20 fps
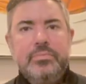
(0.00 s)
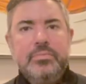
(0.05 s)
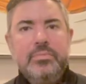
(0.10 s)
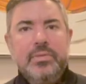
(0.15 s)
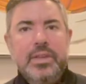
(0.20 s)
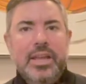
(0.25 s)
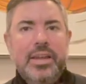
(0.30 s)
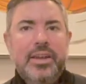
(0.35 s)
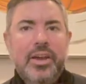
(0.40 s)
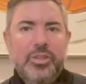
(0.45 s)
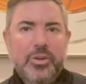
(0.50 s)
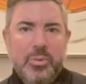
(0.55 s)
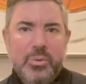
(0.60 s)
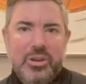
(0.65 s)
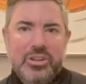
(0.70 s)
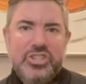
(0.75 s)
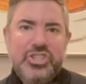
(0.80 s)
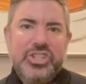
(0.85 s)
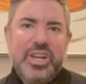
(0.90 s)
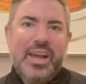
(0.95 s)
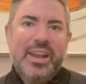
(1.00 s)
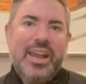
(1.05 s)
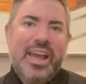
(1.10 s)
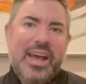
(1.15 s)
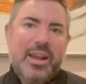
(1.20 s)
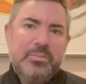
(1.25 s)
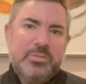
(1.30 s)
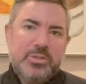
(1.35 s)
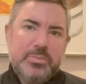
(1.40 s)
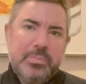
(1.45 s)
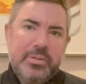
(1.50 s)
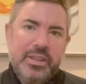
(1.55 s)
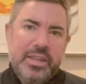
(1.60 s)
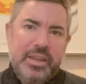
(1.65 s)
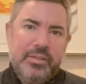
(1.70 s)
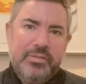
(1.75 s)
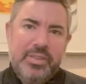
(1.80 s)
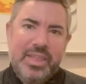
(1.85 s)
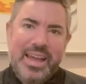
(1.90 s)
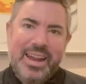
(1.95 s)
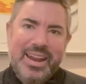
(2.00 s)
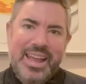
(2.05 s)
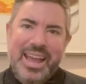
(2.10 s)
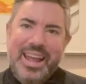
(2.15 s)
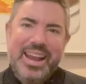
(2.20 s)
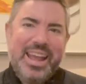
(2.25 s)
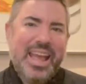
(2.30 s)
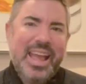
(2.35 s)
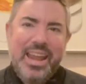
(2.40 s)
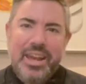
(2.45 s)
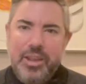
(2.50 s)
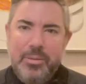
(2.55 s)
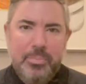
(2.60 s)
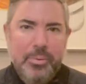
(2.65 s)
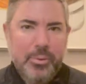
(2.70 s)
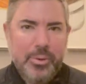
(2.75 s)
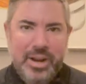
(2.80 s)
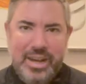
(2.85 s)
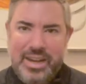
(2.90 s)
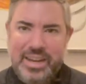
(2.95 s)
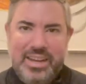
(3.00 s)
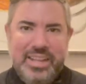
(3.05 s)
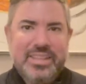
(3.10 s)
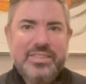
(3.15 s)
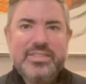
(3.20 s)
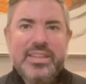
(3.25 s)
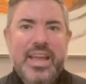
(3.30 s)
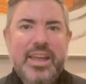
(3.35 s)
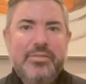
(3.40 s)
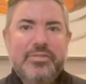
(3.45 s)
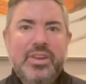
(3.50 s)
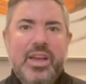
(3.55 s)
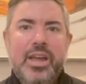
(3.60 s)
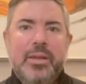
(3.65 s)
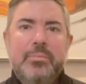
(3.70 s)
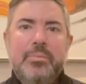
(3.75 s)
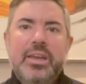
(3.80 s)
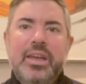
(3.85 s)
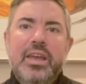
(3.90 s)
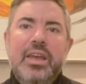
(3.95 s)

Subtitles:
In other words, John Adams believed that at any point in his lifetime,